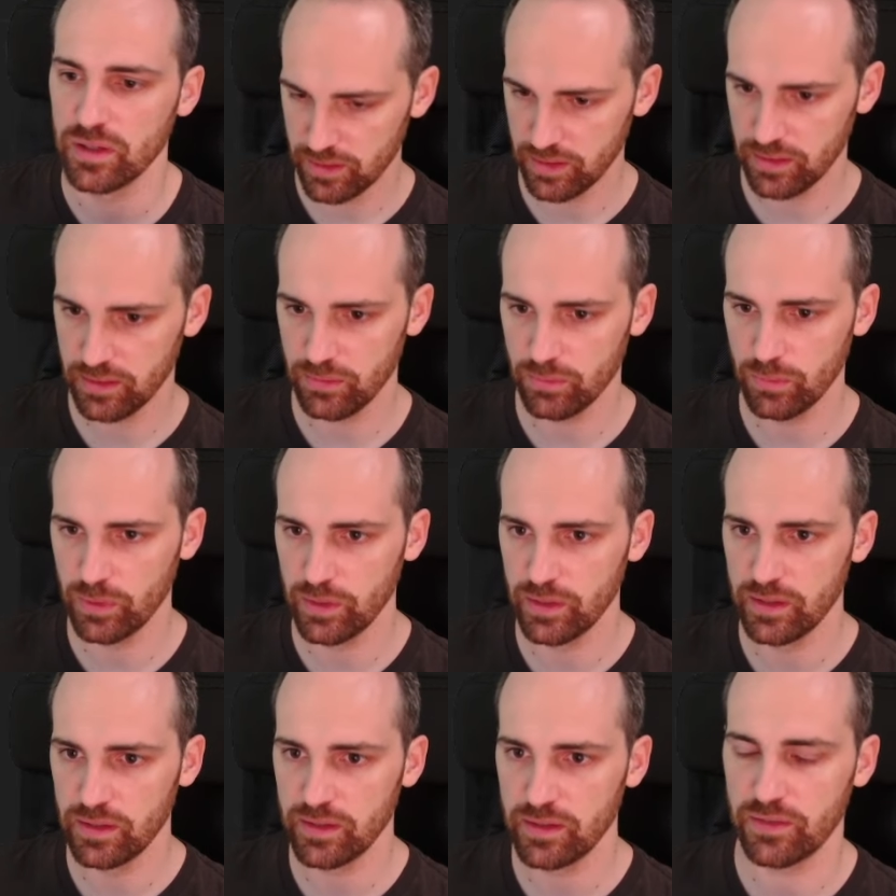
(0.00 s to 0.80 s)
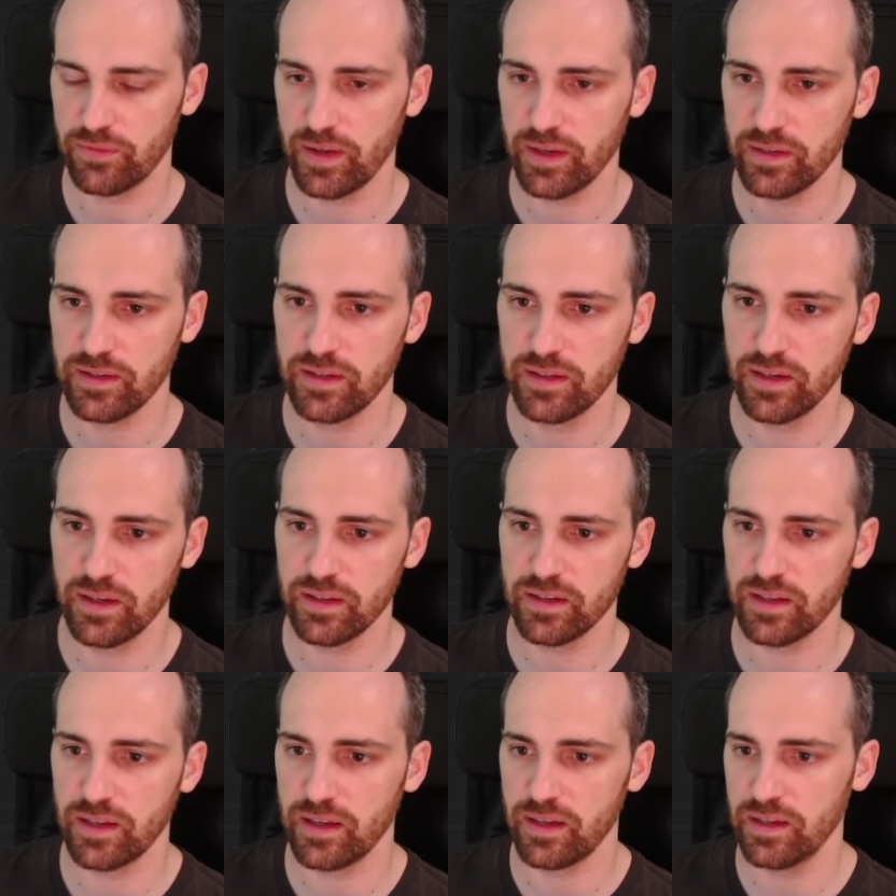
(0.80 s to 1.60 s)
and we'll define
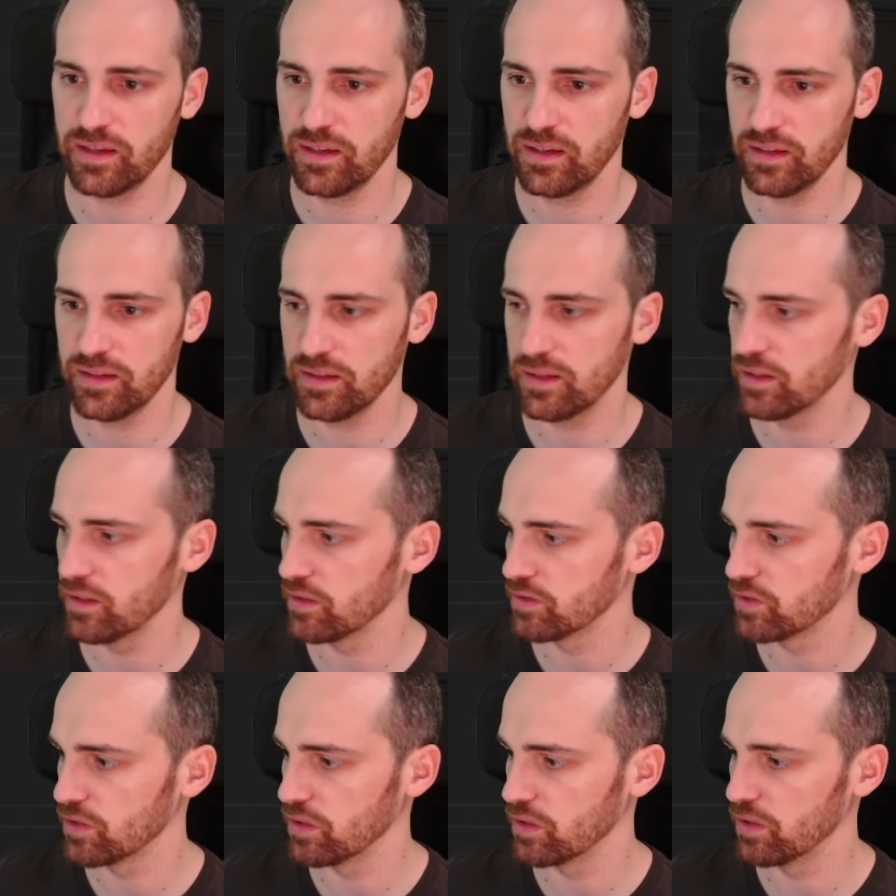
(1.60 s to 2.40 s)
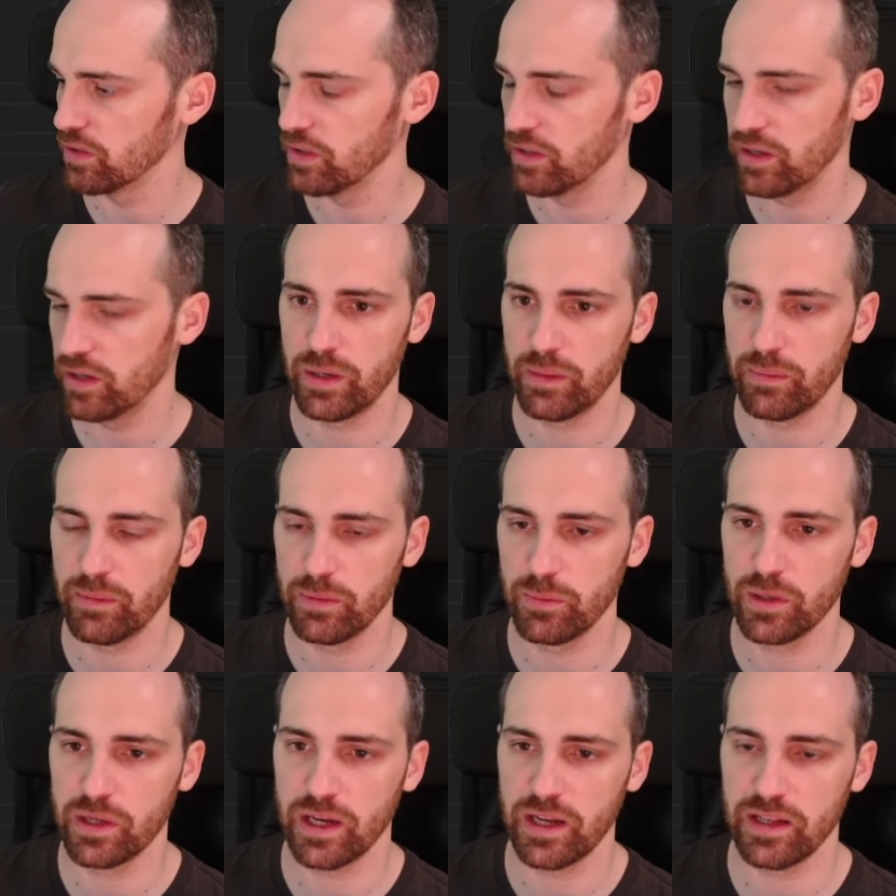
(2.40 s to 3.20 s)
here the init. So
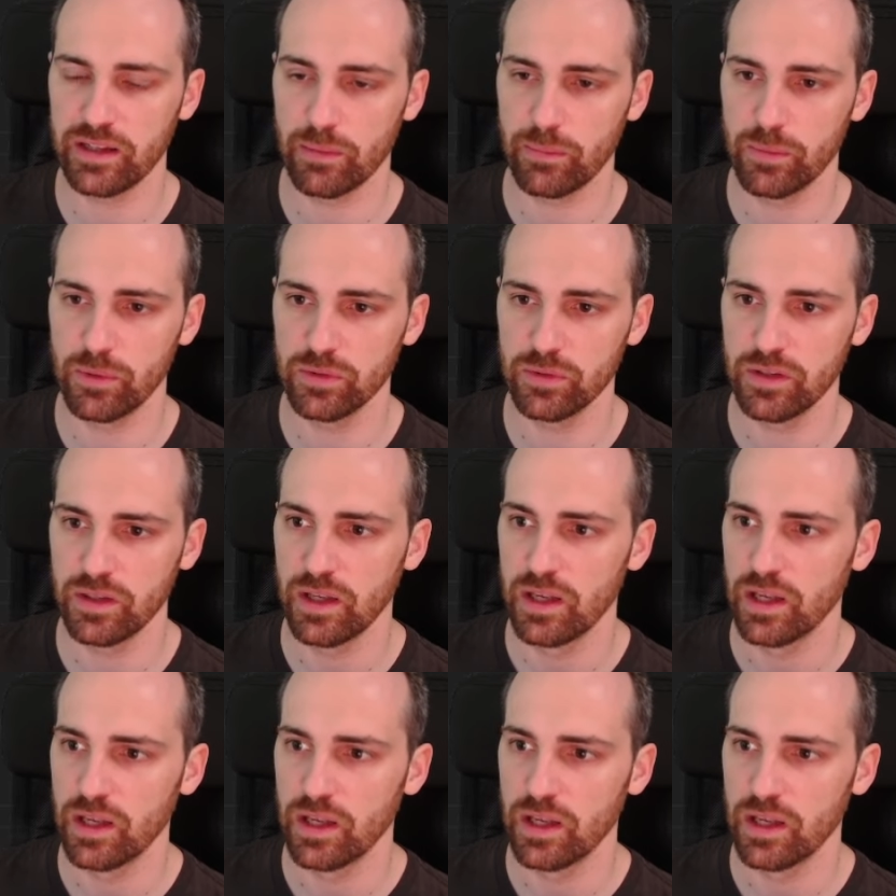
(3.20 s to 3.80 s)
whenever we create a bot,